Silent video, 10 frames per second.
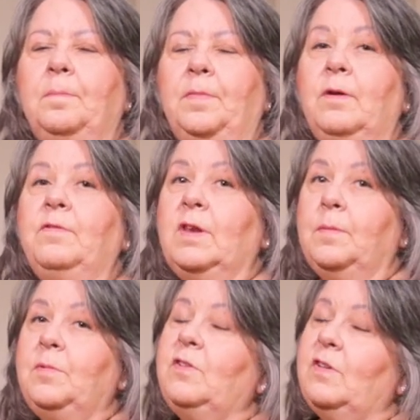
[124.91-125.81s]
There's an
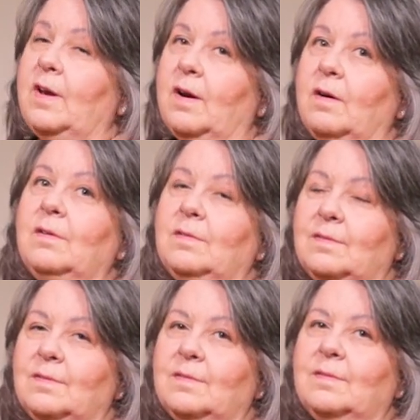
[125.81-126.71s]
empty chair.
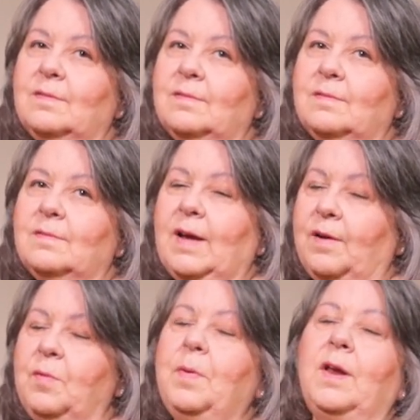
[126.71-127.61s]

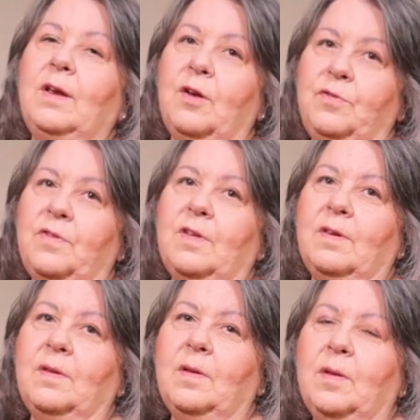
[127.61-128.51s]
Everybody knows
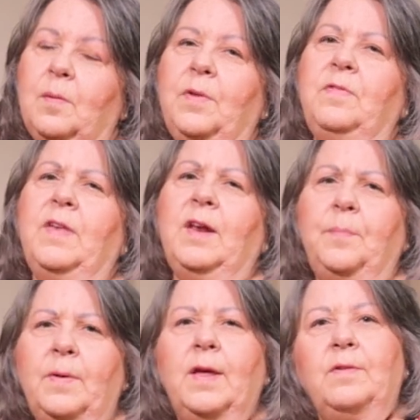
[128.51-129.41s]
it, but set a
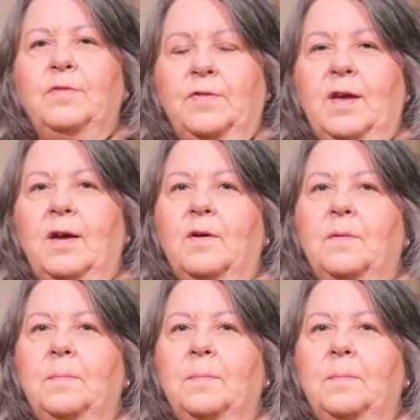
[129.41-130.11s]
place there.